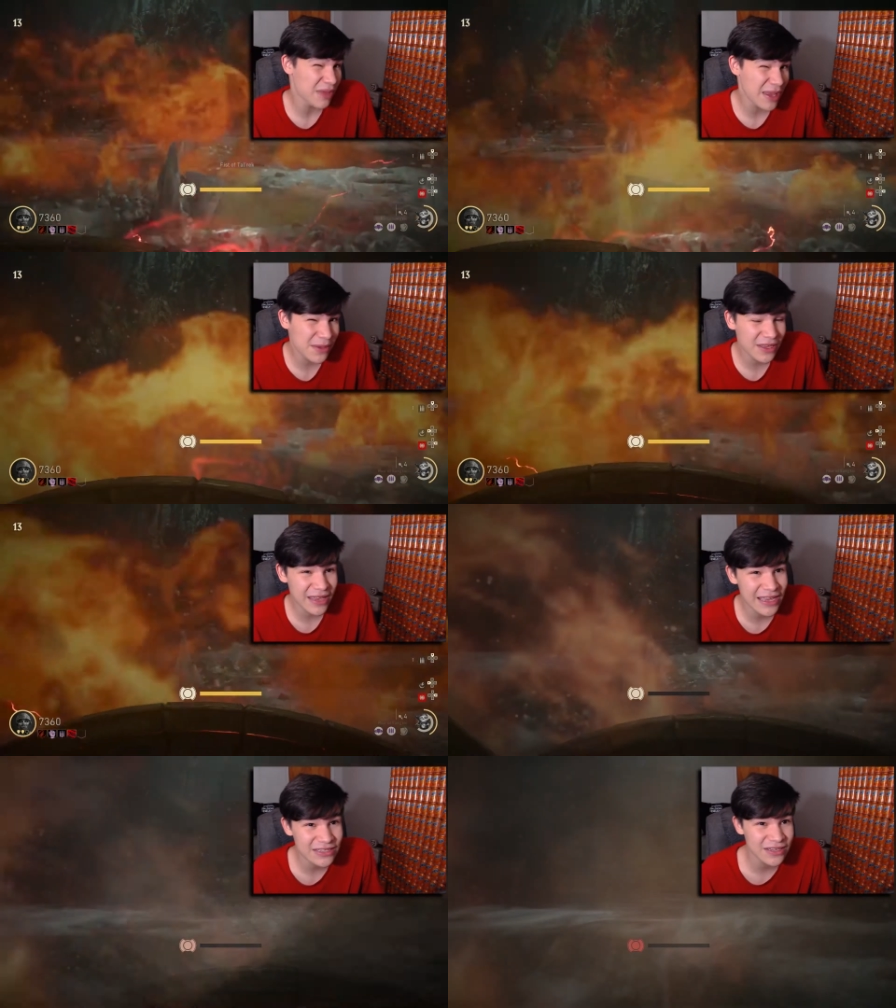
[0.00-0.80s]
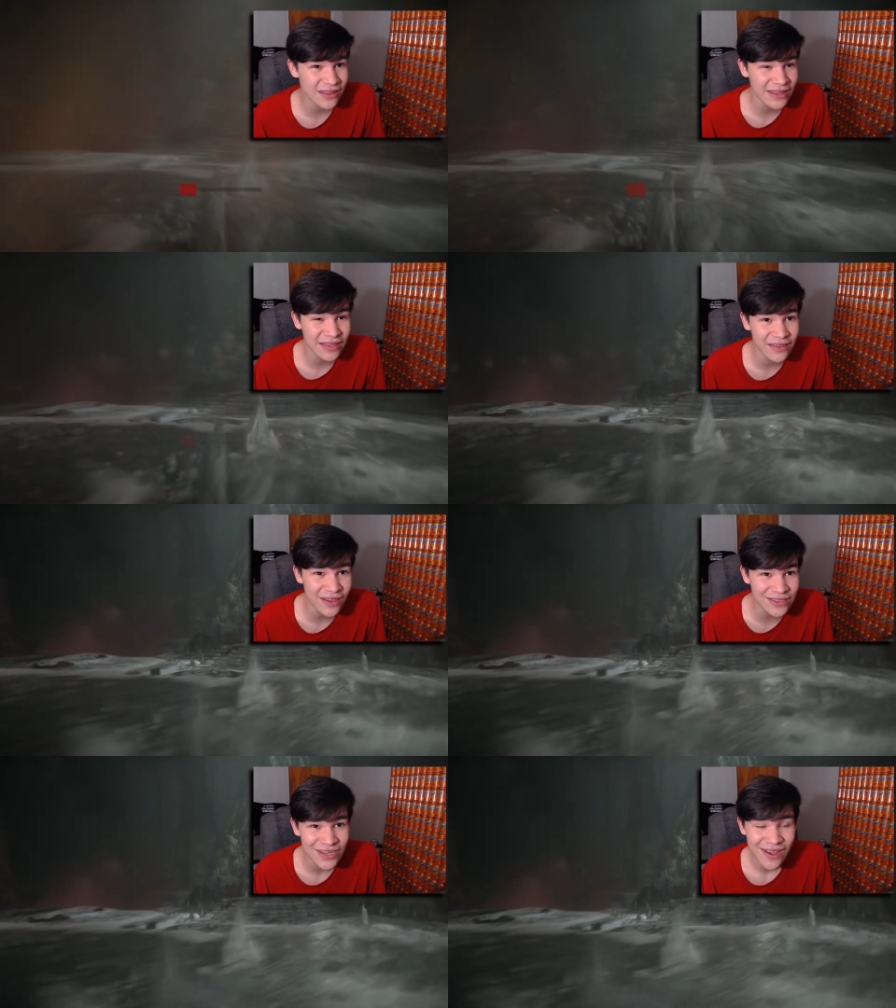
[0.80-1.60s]
Maybe occasionally
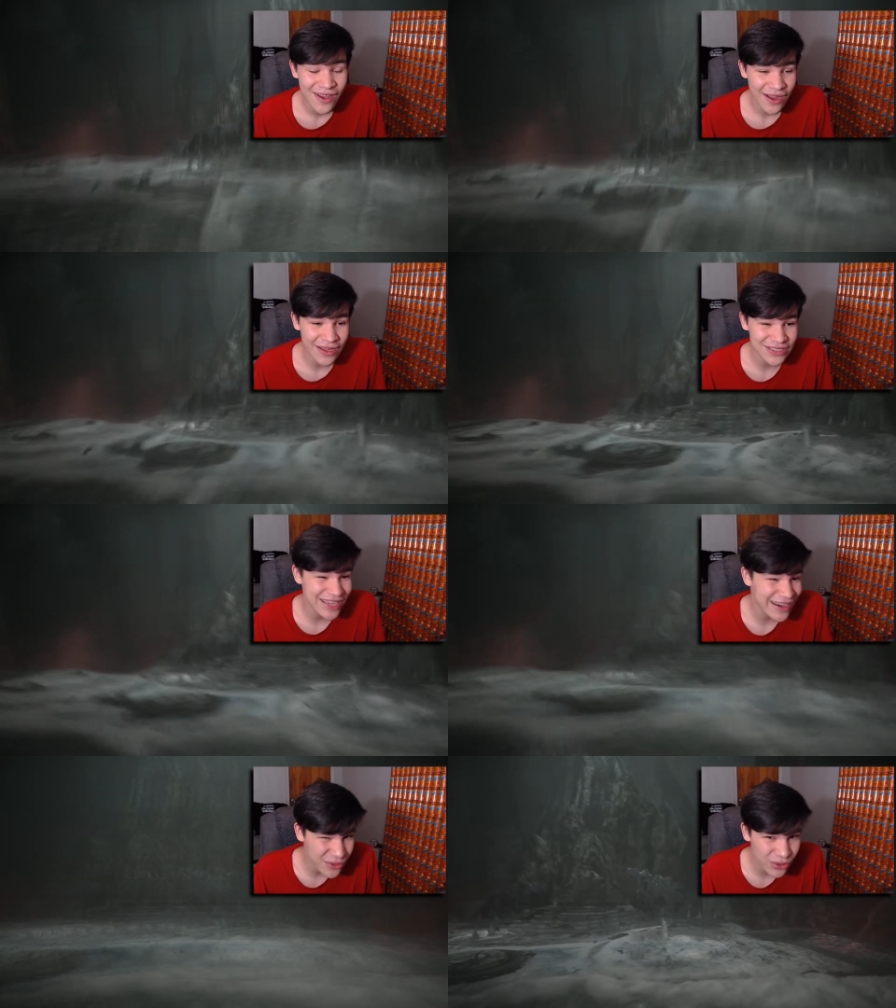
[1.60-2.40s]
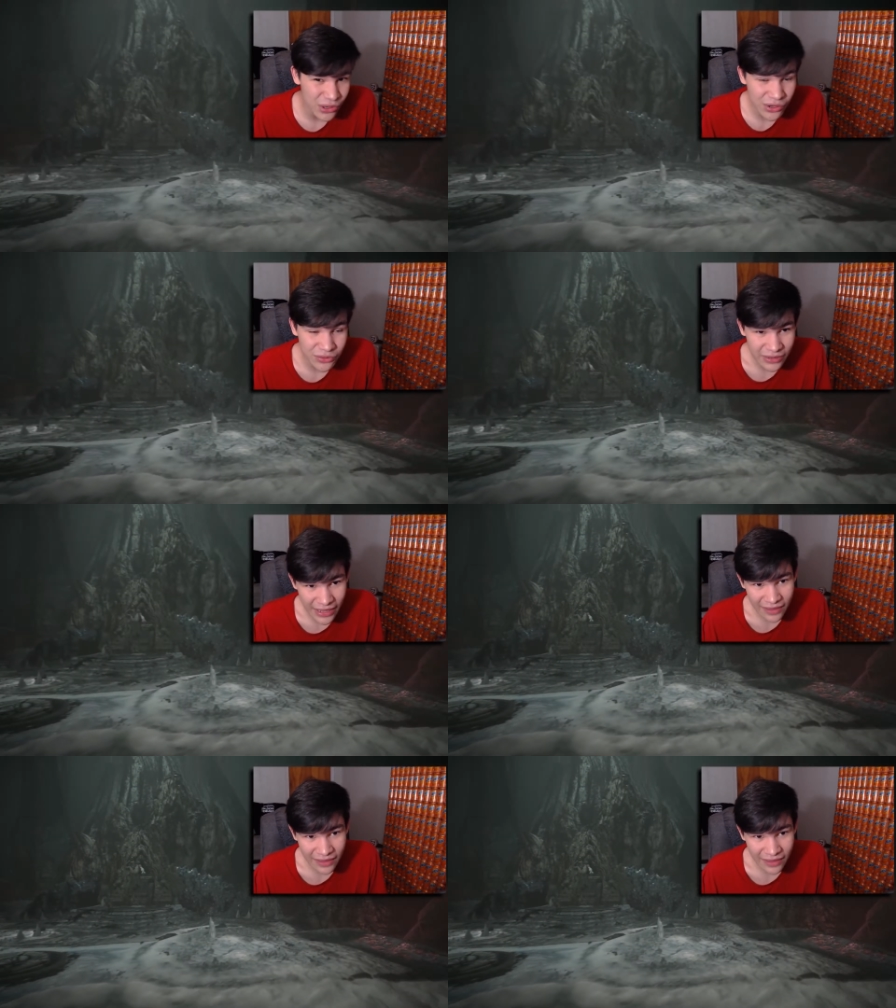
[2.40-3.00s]
touch Shadowed Throne